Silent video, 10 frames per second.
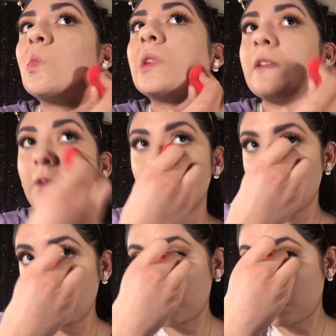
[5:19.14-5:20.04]
When I
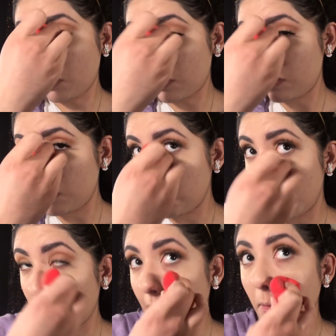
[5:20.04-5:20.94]
first started doing
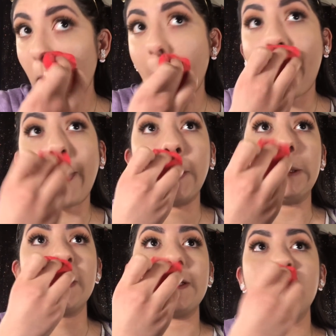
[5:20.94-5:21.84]
makeup, I would
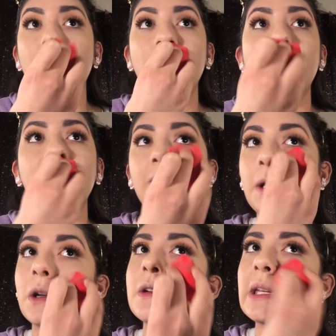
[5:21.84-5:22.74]
just do it with my
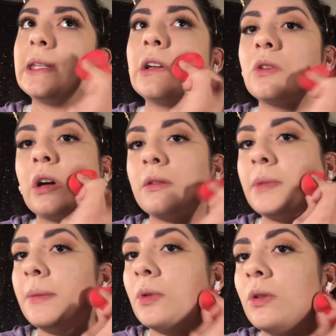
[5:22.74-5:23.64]
fingers. I think a lot of
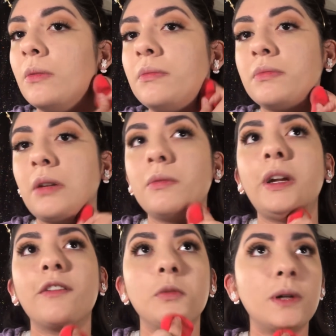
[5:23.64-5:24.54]
people,
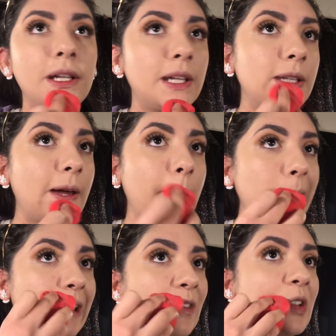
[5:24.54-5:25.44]
probably everybody did that
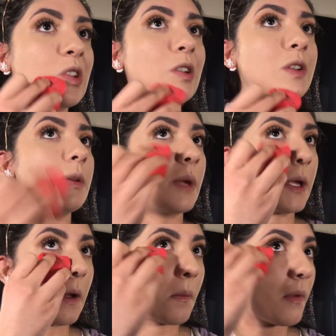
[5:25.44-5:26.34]
when they first started doing
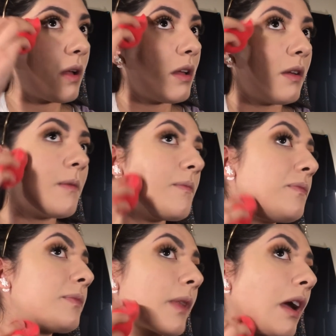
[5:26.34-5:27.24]
makeup.
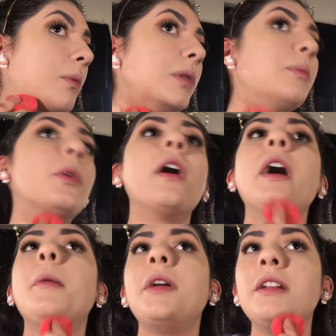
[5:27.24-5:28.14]
I wouldn't
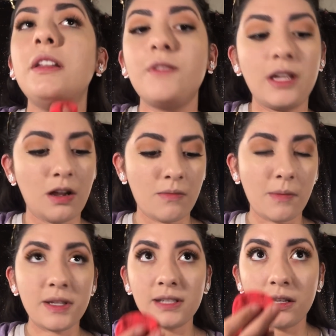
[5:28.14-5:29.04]
prime, I didn't even care
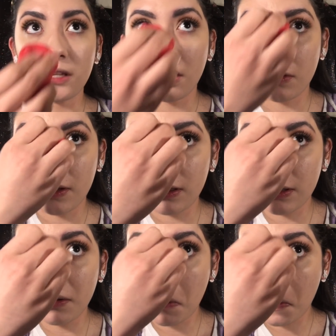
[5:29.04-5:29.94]
about my skincare or
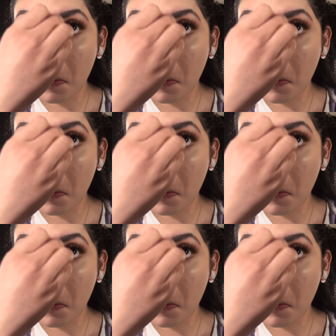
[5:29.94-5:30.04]
anything.